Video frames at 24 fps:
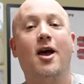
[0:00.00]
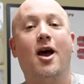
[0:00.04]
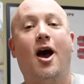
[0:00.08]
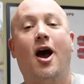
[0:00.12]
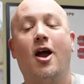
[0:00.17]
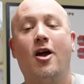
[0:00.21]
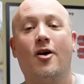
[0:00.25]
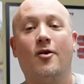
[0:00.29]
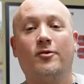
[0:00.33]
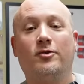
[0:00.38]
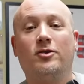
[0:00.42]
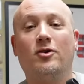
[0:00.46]

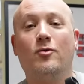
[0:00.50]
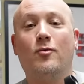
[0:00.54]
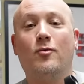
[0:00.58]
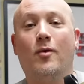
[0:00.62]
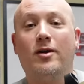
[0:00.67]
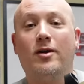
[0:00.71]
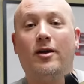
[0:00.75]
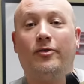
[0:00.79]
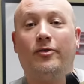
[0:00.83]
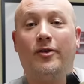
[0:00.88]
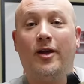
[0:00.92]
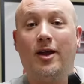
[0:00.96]
I also
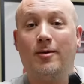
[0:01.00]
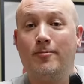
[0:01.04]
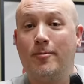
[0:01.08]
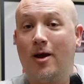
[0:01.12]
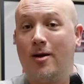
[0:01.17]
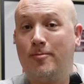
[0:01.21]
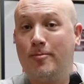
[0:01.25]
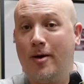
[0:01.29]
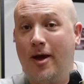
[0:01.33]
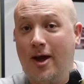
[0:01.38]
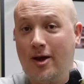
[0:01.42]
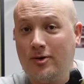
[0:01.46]
want to thank
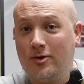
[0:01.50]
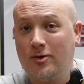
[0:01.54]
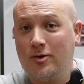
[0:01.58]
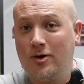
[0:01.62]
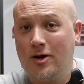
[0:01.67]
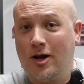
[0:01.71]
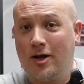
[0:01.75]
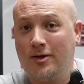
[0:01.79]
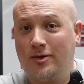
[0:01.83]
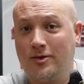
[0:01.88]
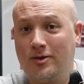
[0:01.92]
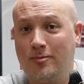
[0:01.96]
my
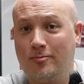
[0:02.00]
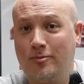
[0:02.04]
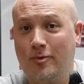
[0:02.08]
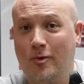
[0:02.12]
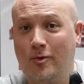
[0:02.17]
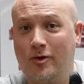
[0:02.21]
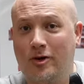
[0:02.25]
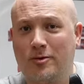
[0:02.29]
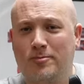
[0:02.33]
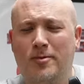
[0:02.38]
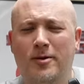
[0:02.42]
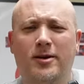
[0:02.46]
Patreon
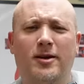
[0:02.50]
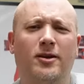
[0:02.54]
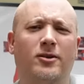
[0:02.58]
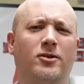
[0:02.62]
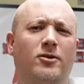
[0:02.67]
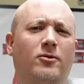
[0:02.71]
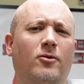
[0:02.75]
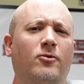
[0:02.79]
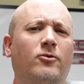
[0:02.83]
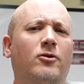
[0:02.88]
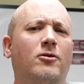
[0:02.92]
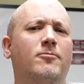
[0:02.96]
supporters because
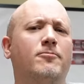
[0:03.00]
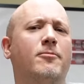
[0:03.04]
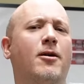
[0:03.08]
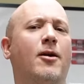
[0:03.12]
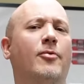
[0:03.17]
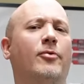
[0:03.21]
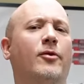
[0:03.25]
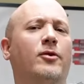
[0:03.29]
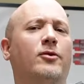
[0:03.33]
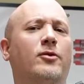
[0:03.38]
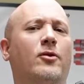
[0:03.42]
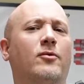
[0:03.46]
through their
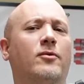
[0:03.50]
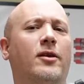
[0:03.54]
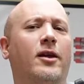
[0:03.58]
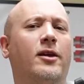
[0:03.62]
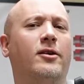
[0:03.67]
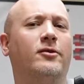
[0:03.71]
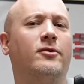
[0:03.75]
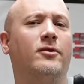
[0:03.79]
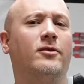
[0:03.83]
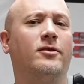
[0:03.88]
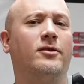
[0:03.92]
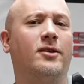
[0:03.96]
monthly
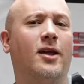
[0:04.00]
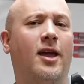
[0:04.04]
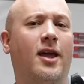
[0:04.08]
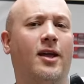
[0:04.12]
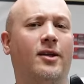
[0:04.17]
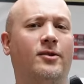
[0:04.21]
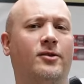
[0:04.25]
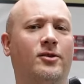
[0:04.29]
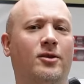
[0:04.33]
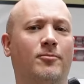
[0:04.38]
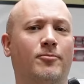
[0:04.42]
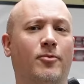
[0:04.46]
donations
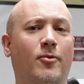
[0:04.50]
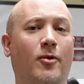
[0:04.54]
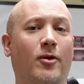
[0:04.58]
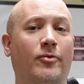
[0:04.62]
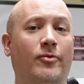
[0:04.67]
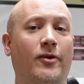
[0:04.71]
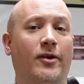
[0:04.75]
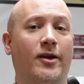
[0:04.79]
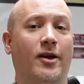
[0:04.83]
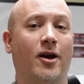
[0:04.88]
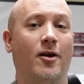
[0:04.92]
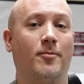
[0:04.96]
and
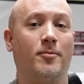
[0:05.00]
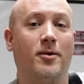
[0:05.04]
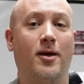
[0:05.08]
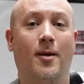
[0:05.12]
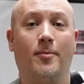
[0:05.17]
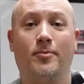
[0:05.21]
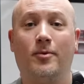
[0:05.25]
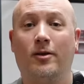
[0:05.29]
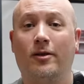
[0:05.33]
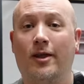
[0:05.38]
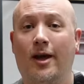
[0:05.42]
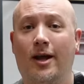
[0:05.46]
support, they help
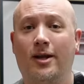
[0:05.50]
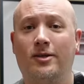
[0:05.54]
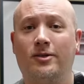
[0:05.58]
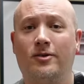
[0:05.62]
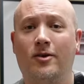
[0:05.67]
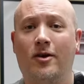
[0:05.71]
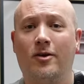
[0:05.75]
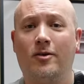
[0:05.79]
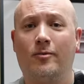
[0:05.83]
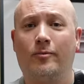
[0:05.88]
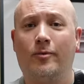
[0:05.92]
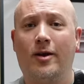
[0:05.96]
keep the lights
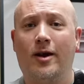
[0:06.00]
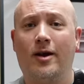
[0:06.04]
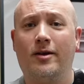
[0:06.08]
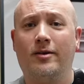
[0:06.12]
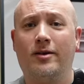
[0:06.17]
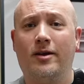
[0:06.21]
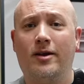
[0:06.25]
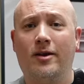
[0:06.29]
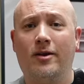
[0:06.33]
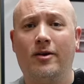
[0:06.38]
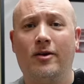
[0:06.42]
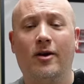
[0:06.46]
on around
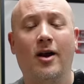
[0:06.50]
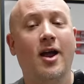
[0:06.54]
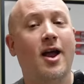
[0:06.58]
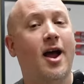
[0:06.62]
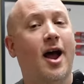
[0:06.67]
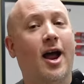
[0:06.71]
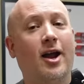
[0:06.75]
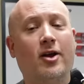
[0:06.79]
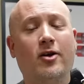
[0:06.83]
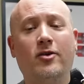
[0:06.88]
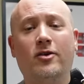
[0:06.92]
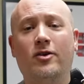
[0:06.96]
here.
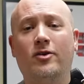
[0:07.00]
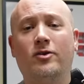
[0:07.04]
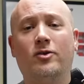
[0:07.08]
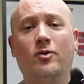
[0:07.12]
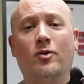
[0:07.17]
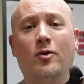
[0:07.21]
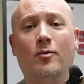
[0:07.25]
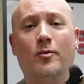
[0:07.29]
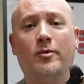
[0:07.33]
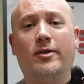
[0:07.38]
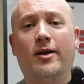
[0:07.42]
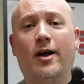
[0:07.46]
I couldn't
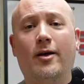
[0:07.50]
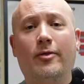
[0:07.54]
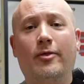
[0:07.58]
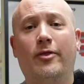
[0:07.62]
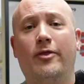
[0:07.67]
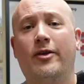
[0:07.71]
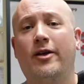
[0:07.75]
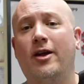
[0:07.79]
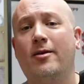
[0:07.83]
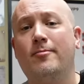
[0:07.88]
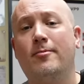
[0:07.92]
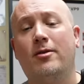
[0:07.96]
do it without
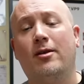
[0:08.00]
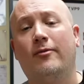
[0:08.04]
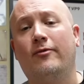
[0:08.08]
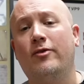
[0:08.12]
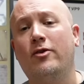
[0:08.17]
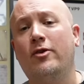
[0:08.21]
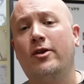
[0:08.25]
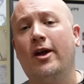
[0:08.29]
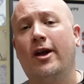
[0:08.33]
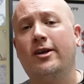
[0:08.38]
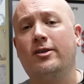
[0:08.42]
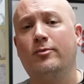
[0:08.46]
them. And if
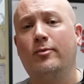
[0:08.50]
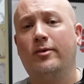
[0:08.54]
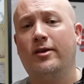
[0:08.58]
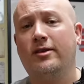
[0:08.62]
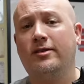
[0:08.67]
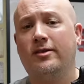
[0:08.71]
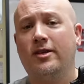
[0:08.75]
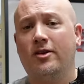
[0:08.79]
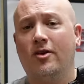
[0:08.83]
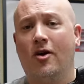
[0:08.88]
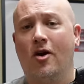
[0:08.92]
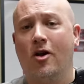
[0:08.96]
you guys want
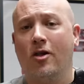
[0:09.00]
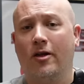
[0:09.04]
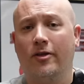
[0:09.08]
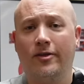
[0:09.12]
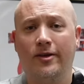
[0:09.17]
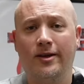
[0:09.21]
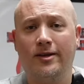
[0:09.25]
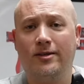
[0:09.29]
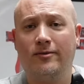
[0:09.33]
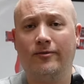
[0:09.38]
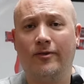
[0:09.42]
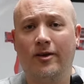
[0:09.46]
to see all of
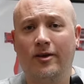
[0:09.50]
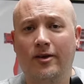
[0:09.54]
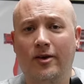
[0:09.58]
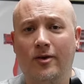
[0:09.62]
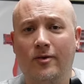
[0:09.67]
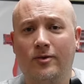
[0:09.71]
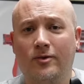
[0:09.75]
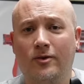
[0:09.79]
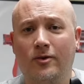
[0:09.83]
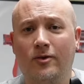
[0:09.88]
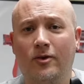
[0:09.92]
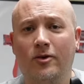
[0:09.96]
these
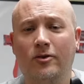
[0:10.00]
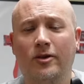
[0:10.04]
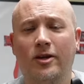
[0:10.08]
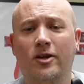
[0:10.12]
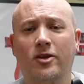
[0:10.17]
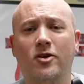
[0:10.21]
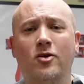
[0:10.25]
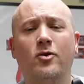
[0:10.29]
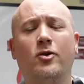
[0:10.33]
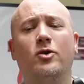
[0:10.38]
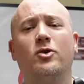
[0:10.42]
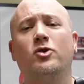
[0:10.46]
videos early,
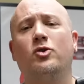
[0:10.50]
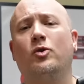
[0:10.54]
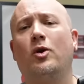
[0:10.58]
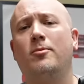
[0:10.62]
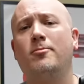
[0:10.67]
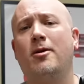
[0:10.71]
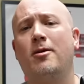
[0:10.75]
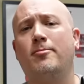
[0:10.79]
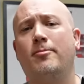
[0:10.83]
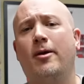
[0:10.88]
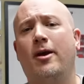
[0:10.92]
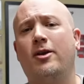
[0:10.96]
you can
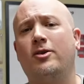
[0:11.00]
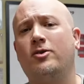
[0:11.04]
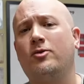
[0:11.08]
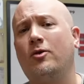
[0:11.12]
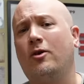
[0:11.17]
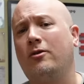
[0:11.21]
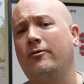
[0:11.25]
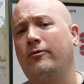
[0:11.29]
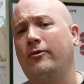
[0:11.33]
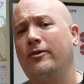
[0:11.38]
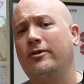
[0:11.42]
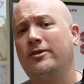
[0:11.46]
join my
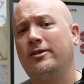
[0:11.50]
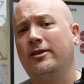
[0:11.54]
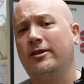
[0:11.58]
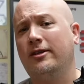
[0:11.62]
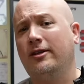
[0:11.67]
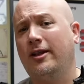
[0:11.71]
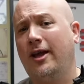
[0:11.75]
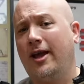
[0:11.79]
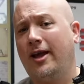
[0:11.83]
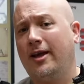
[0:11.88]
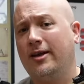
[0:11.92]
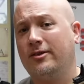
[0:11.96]
Patreon for as
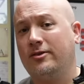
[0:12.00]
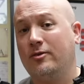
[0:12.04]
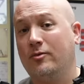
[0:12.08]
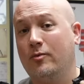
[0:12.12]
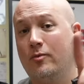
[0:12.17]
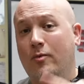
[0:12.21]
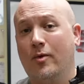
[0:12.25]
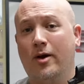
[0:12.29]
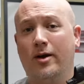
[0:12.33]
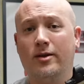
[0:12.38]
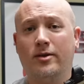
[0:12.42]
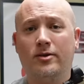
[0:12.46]
little as
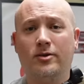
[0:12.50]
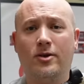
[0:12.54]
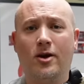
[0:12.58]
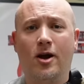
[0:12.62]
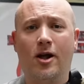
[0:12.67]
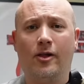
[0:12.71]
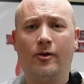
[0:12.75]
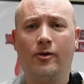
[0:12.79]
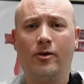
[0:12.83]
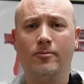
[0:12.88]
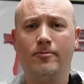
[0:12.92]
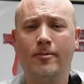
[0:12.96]

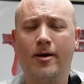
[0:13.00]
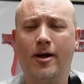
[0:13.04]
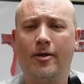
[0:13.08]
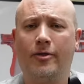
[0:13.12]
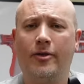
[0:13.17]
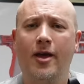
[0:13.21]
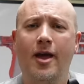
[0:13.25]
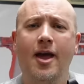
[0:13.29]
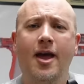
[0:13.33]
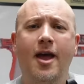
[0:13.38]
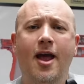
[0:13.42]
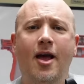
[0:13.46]
$1 a
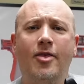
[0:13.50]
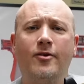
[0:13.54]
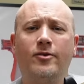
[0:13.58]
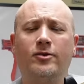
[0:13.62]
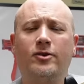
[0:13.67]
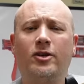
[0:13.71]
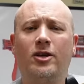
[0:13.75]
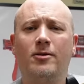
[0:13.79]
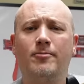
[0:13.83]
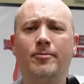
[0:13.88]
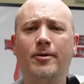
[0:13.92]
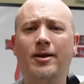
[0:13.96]
month. And there's
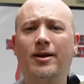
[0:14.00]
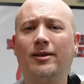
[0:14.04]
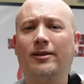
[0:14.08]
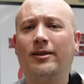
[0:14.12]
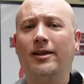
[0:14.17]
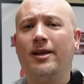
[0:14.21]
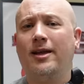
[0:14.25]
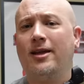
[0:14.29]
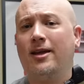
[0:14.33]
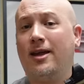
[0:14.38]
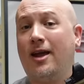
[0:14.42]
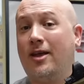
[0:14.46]
going to be a
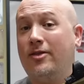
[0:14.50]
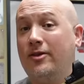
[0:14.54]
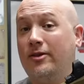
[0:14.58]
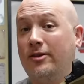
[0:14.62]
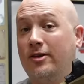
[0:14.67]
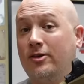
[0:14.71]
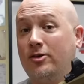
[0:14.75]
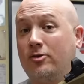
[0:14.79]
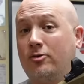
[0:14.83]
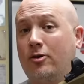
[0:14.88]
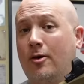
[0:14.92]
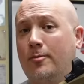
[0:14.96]
link in the
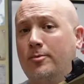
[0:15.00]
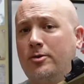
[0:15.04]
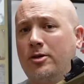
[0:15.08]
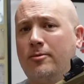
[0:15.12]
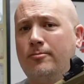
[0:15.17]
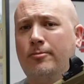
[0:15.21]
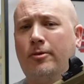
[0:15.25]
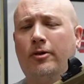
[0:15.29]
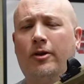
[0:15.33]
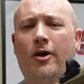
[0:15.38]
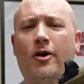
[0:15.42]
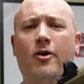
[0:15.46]

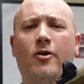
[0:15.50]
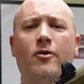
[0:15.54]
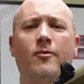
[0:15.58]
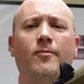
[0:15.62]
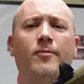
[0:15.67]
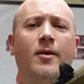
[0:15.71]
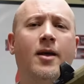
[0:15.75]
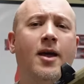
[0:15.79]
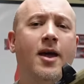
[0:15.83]
description below.